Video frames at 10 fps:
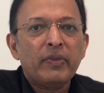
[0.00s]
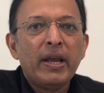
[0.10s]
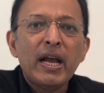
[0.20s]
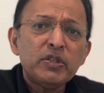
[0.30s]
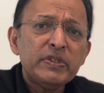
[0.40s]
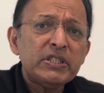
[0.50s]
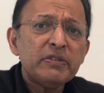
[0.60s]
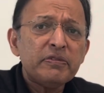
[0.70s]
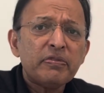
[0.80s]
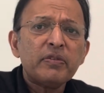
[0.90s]
As we
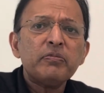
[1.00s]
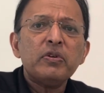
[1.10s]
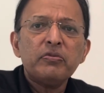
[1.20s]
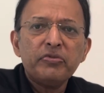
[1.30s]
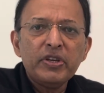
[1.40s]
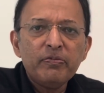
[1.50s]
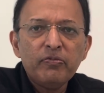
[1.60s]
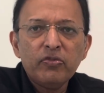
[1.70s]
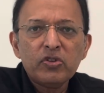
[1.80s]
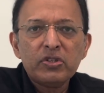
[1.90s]
shift from
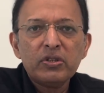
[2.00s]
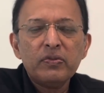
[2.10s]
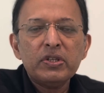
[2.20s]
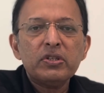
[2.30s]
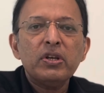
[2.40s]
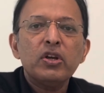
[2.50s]
fee-for-service